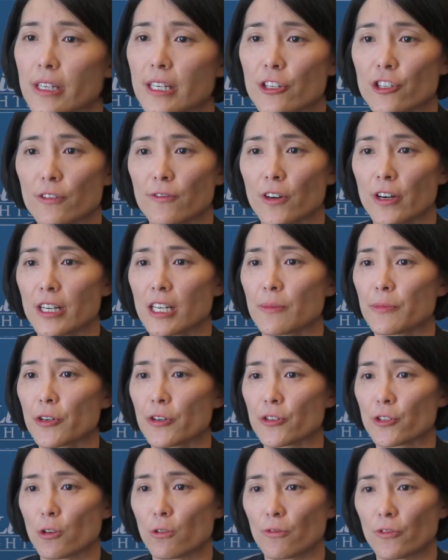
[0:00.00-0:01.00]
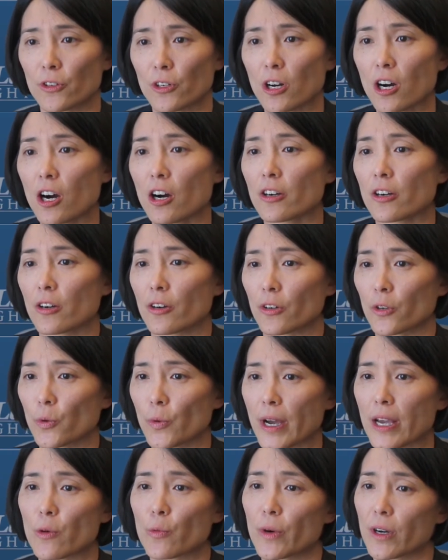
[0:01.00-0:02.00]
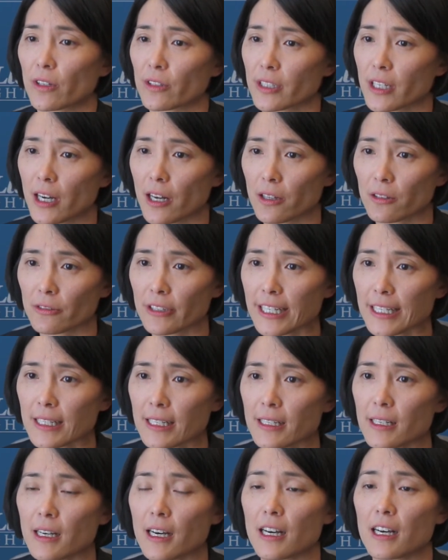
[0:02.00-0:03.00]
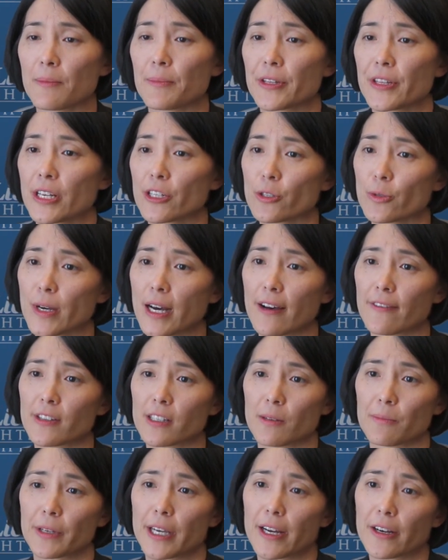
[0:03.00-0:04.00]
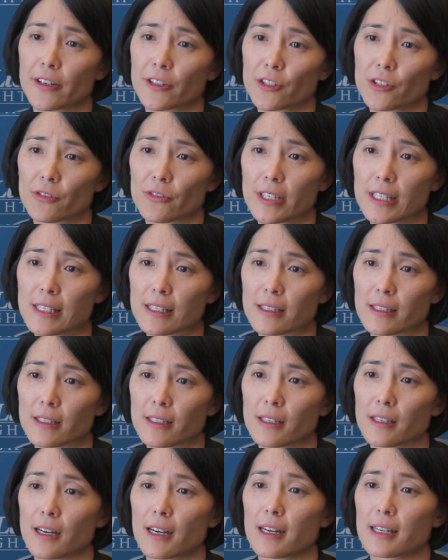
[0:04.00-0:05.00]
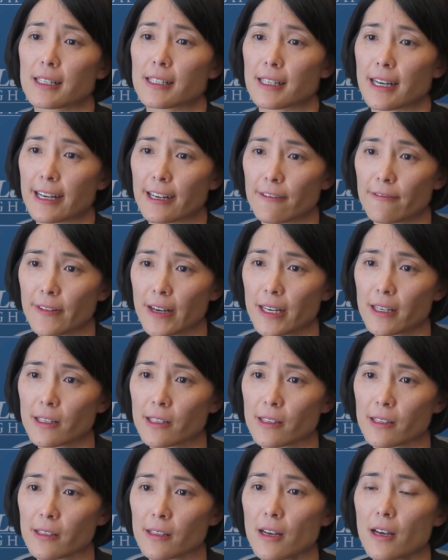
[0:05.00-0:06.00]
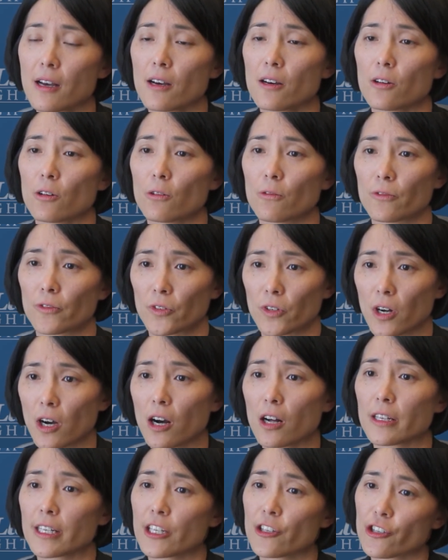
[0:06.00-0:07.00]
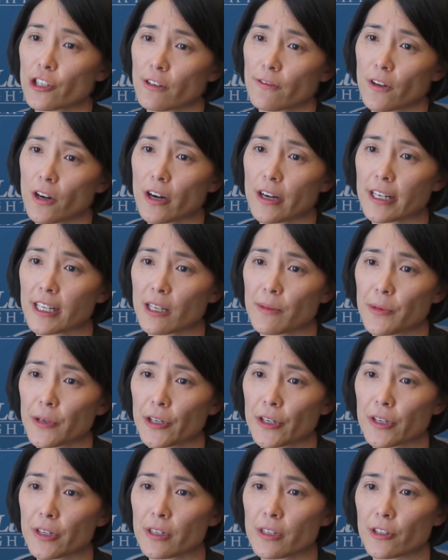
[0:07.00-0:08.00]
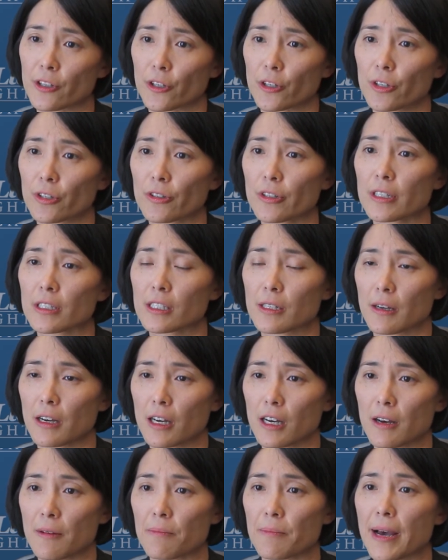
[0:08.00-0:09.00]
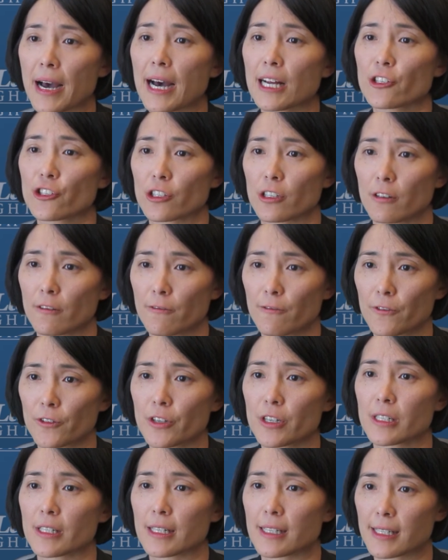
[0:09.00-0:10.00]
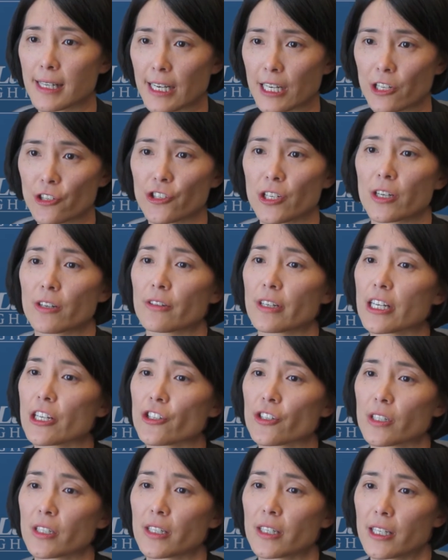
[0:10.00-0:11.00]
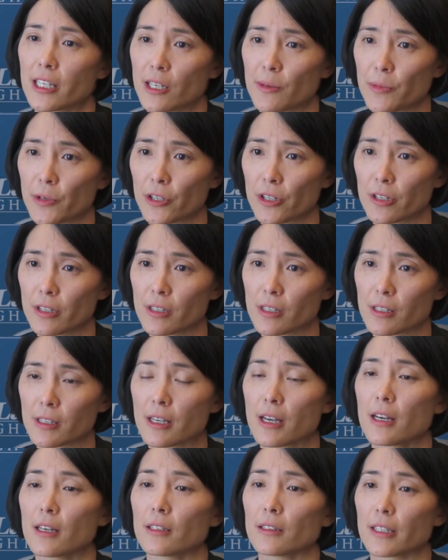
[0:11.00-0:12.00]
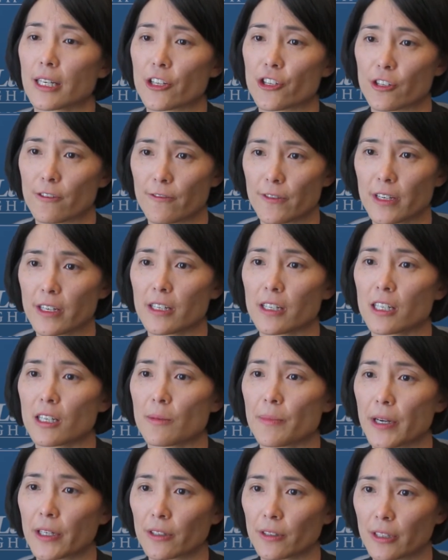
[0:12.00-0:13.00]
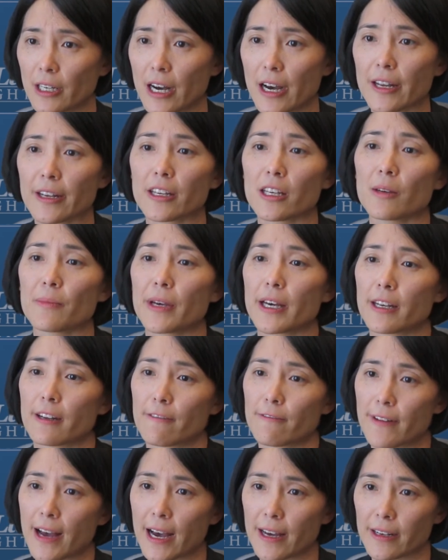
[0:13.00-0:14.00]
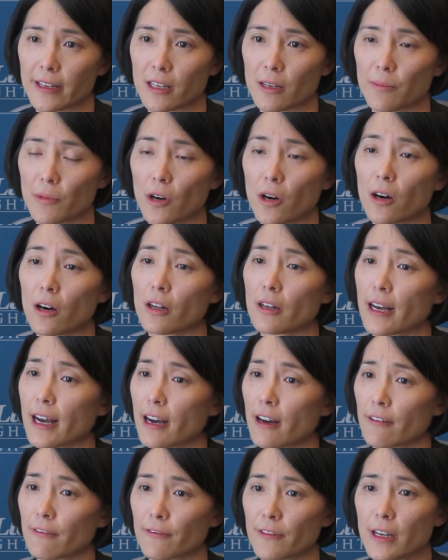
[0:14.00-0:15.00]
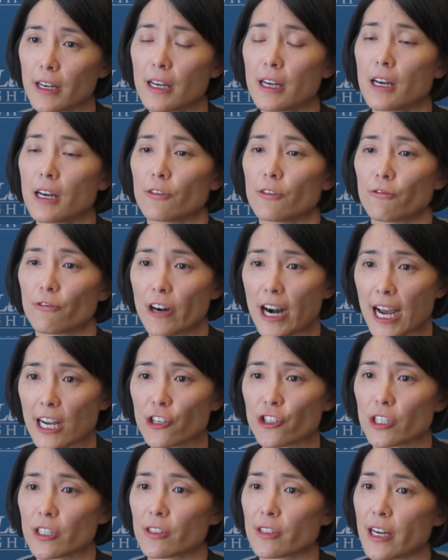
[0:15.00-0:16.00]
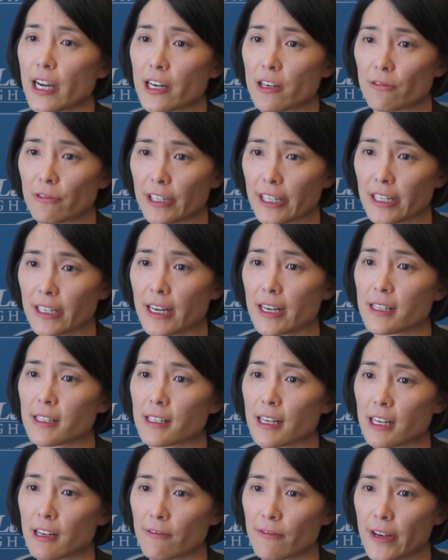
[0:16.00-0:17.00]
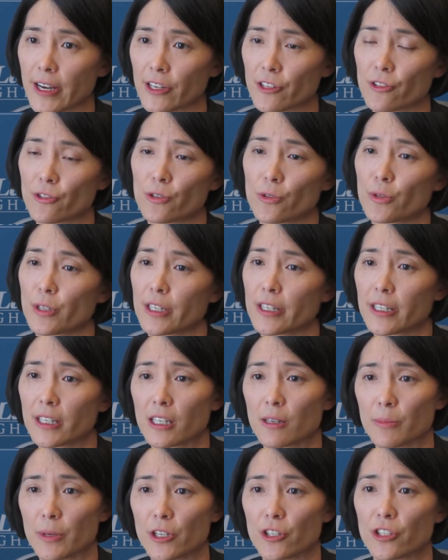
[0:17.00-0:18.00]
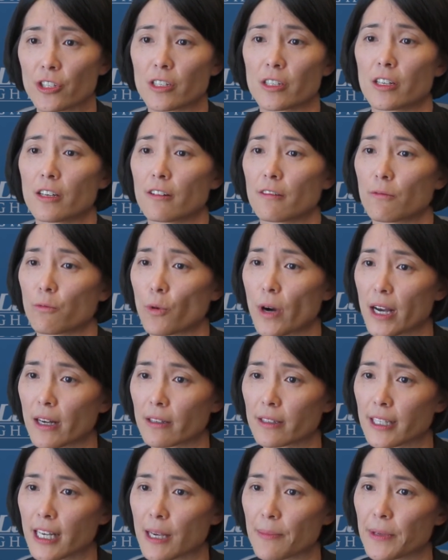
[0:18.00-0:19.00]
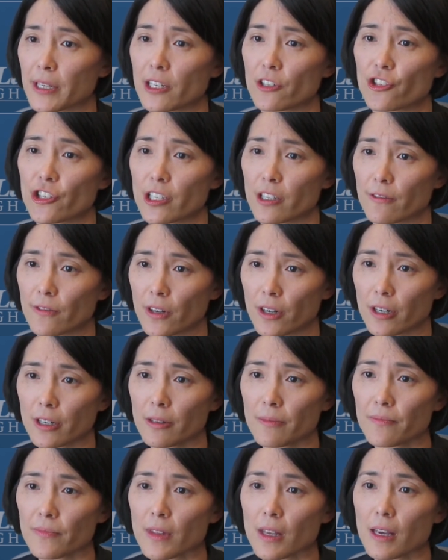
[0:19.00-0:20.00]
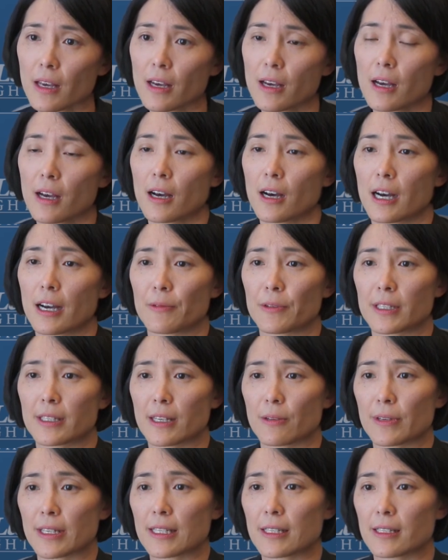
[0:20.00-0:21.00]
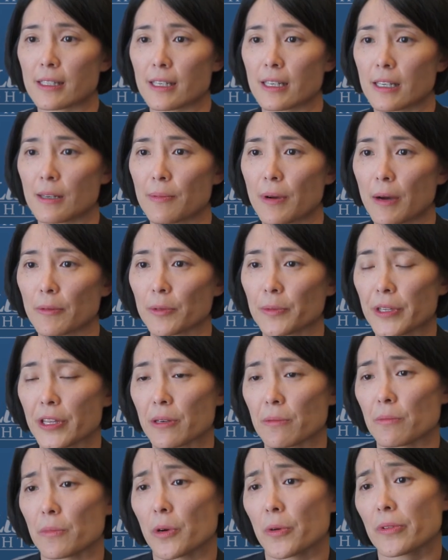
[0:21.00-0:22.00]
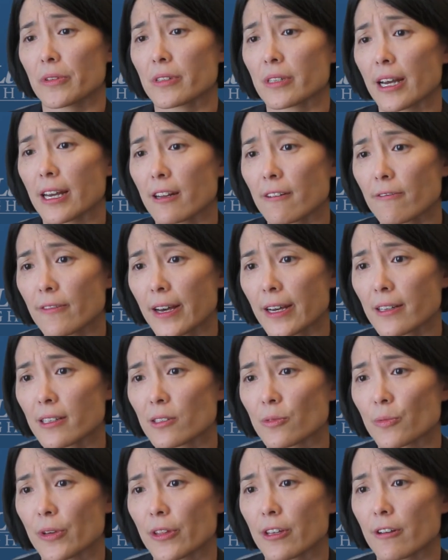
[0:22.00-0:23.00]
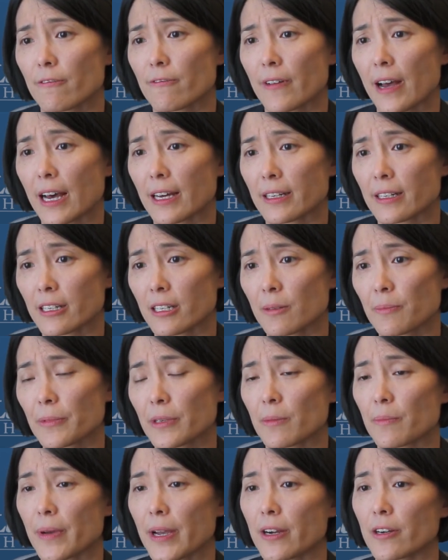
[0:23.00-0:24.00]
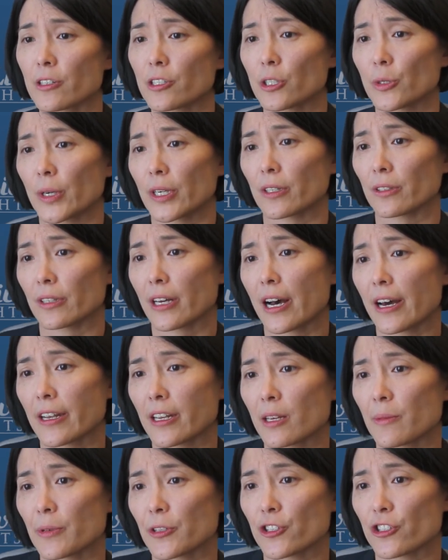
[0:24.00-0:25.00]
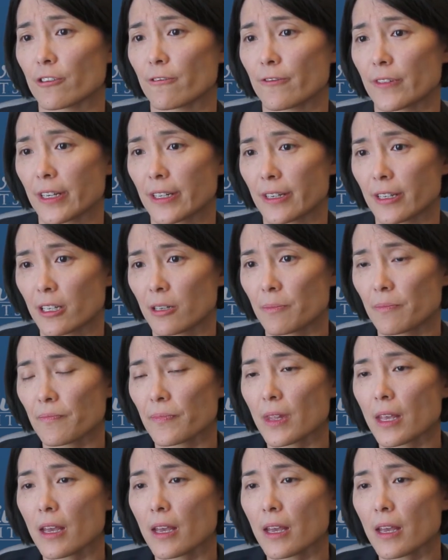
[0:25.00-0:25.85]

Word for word: EGFR inhibitors overall are quite well tolerated, uh, but they do have some characteristic uh, side effects. Overall, EGFR inhibitors, the current uh, batch of first and second generation inhibitors like gefitinib, erlotinib, and afatinib all have rash and diarrhea as side effects due to inhibition of wild type EGFR. I would say we see probably the most side effects with afatinib compared to erlotinib and gefitinib.